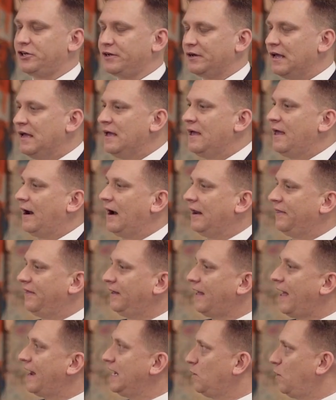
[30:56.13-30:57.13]
And I
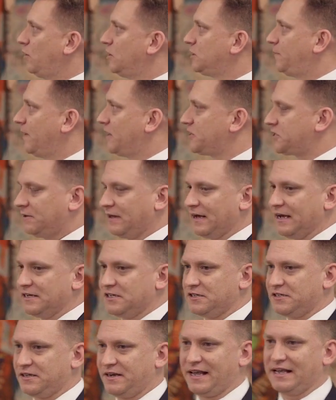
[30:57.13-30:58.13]
think anyone who
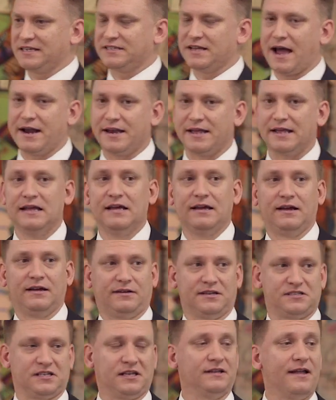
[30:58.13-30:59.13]
specializes in anxiety
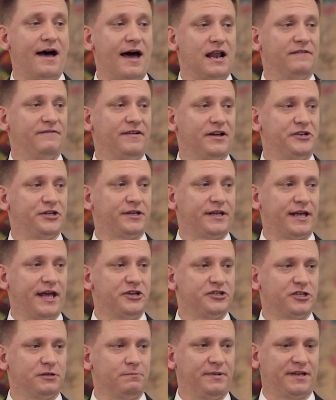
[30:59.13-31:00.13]
does a lot of
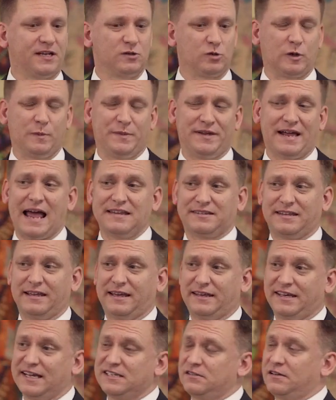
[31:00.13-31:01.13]
education, because we're going to be
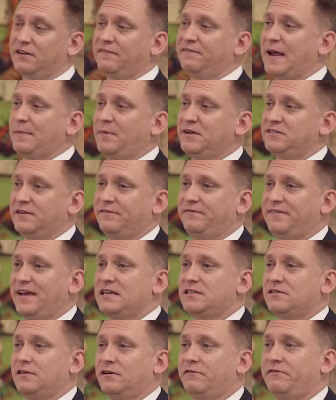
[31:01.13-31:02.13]
asking kids and their families to
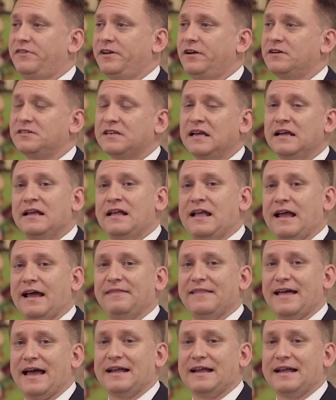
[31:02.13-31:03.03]
face their fears. And